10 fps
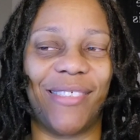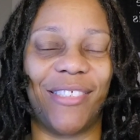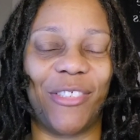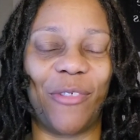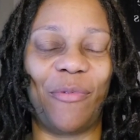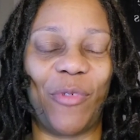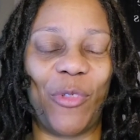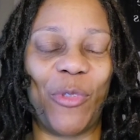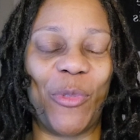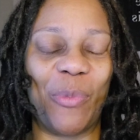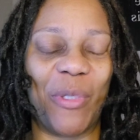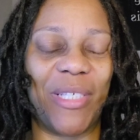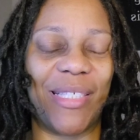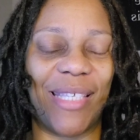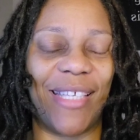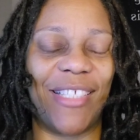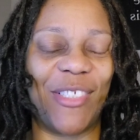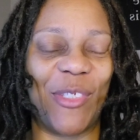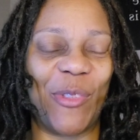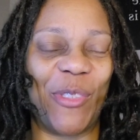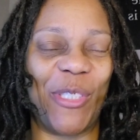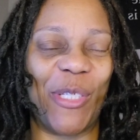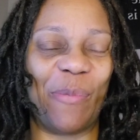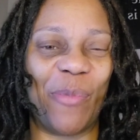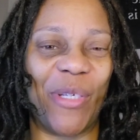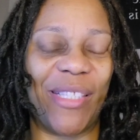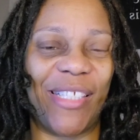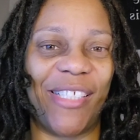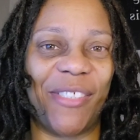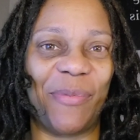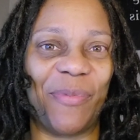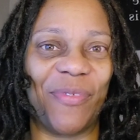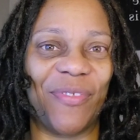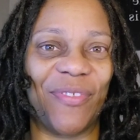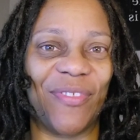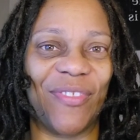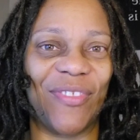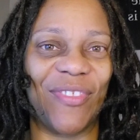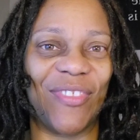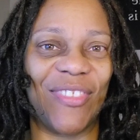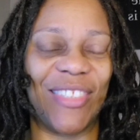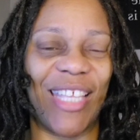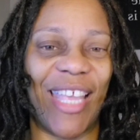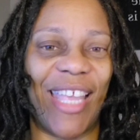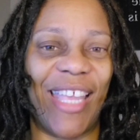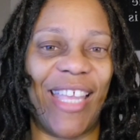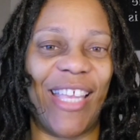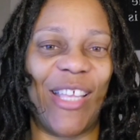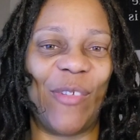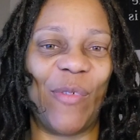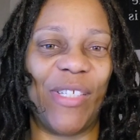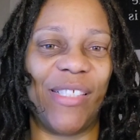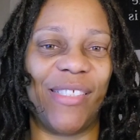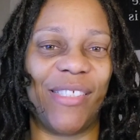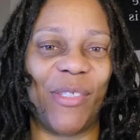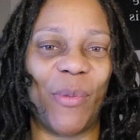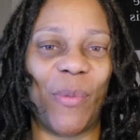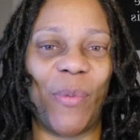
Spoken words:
Just a few more seconds holding that breath in. And release.